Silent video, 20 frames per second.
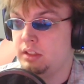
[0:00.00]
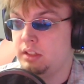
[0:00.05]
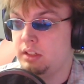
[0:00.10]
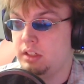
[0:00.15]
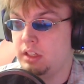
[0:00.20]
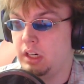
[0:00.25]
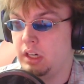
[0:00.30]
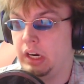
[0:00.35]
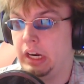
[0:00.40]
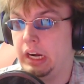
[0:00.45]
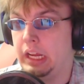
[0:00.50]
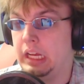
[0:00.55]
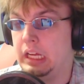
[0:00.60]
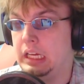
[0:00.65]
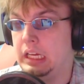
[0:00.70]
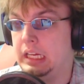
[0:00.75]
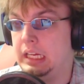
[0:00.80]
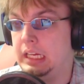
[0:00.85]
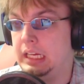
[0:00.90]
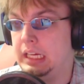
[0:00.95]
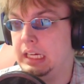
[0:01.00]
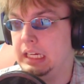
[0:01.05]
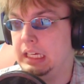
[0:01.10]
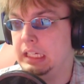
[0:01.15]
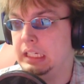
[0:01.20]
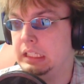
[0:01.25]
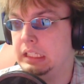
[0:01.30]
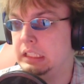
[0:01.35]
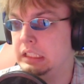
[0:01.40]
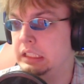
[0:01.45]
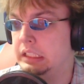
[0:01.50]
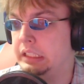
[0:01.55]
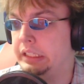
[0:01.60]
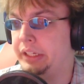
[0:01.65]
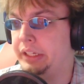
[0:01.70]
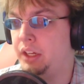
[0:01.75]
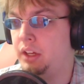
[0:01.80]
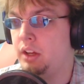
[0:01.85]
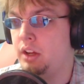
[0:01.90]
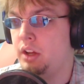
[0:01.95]
All right. Uh,
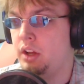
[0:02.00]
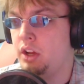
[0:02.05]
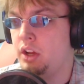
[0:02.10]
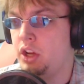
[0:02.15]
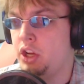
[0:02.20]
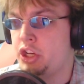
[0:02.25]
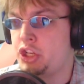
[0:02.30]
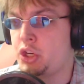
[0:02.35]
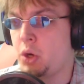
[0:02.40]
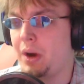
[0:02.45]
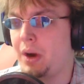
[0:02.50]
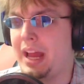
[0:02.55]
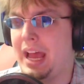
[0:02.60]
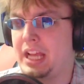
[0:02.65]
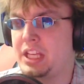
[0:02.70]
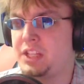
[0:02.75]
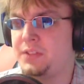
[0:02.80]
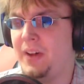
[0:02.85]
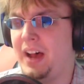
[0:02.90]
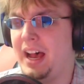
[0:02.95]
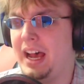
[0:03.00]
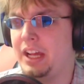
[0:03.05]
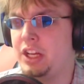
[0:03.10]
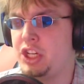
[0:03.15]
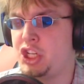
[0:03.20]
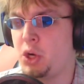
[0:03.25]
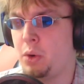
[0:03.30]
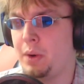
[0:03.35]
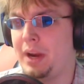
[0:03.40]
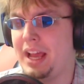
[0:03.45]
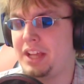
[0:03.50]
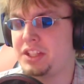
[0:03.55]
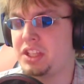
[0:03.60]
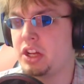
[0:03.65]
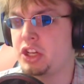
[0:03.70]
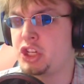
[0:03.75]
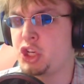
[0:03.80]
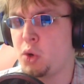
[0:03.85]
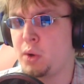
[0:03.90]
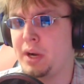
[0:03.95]
short axe, fine. Short axe on
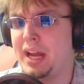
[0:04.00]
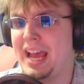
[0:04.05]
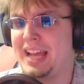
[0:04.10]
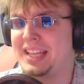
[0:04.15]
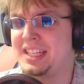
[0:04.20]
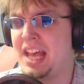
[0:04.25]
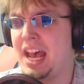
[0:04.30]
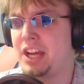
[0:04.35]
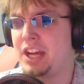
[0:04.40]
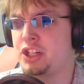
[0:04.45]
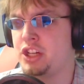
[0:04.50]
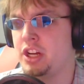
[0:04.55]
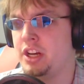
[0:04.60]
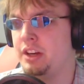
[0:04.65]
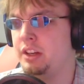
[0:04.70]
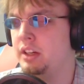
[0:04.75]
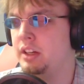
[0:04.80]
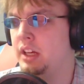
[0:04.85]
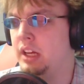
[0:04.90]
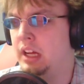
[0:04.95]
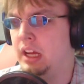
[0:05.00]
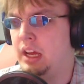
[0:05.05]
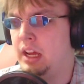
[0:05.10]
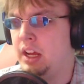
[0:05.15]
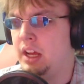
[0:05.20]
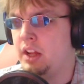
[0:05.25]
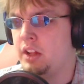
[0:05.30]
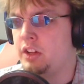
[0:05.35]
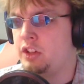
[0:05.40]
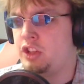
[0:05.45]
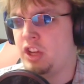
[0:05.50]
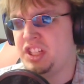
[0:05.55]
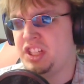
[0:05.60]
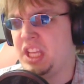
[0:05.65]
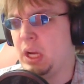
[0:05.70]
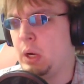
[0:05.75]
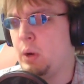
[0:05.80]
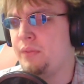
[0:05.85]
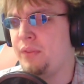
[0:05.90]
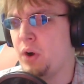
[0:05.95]
short axe action. Just
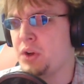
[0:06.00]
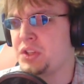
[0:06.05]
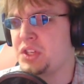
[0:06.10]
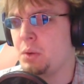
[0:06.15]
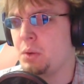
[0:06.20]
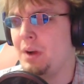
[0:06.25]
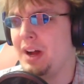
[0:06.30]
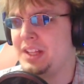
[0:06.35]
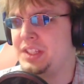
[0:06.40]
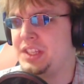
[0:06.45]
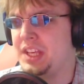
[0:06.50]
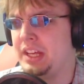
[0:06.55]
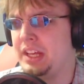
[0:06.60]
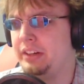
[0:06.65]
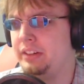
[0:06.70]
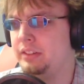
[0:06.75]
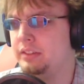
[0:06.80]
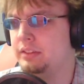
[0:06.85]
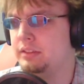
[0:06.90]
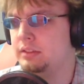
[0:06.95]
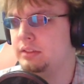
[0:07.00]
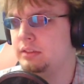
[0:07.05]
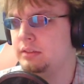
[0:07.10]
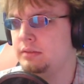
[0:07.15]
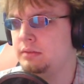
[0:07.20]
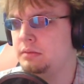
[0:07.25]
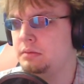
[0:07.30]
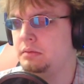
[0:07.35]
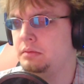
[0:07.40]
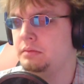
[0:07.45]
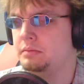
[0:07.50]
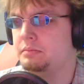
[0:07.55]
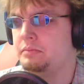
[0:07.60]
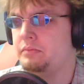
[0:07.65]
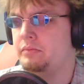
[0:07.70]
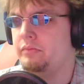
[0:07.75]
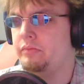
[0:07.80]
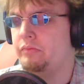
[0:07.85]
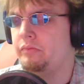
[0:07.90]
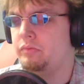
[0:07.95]
how Aversa wants it. How
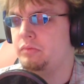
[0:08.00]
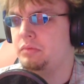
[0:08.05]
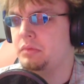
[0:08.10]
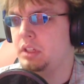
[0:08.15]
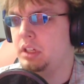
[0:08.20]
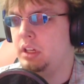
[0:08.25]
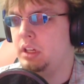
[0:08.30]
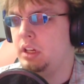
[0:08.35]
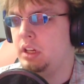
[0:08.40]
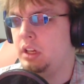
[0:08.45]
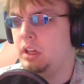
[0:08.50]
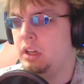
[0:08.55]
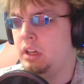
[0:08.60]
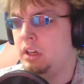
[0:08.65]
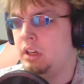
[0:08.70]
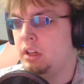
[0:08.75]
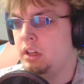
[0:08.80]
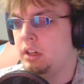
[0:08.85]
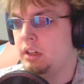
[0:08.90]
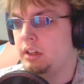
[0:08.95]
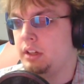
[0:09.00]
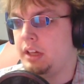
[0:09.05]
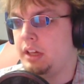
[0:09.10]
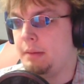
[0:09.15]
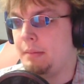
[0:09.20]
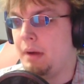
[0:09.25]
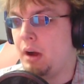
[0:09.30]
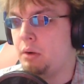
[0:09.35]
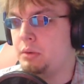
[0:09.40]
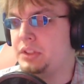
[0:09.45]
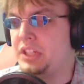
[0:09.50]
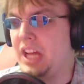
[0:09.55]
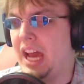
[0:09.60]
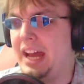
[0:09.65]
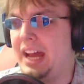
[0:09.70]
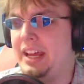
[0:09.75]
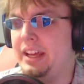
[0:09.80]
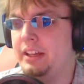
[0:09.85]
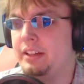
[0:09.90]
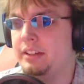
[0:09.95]
about this? Come on,
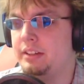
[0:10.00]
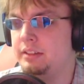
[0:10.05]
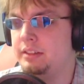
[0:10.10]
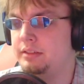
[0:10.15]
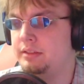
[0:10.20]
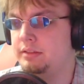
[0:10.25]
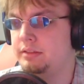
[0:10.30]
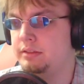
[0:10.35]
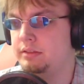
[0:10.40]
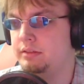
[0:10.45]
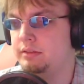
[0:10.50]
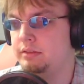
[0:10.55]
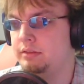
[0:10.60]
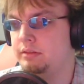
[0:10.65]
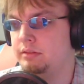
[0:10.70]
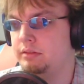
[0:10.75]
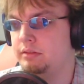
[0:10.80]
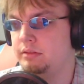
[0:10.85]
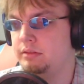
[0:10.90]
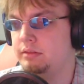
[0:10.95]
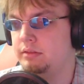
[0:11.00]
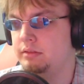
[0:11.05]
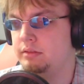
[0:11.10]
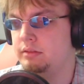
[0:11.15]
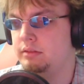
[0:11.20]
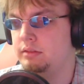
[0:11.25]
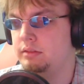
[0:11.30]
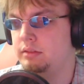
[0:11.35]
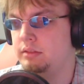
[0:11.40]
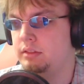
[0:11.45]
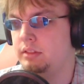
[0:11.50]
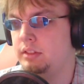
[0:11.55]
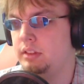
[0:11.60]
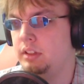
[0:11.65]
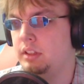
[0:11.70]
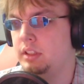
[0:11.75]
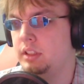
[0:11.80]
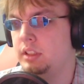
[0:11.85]
Donnie. Endurance.